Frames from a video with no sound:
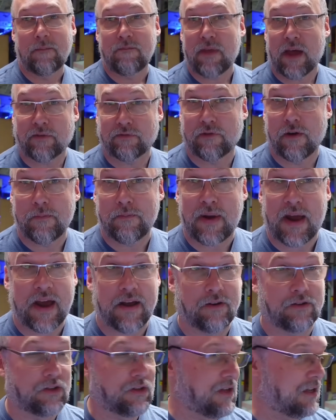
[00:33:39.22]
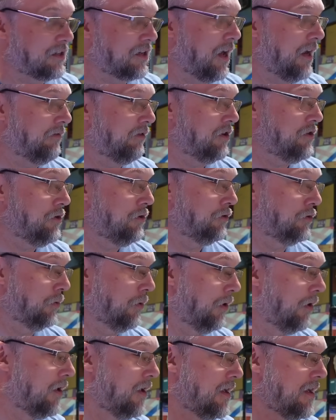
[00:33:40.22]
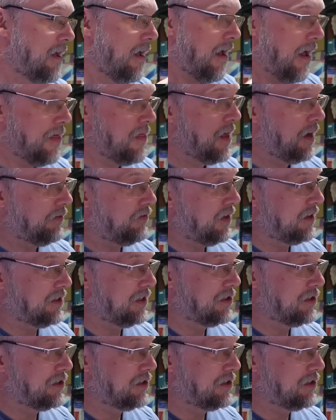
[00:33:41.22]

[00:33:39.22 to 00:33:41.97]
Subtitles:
that front panel, so that's kind of unusual. And then if this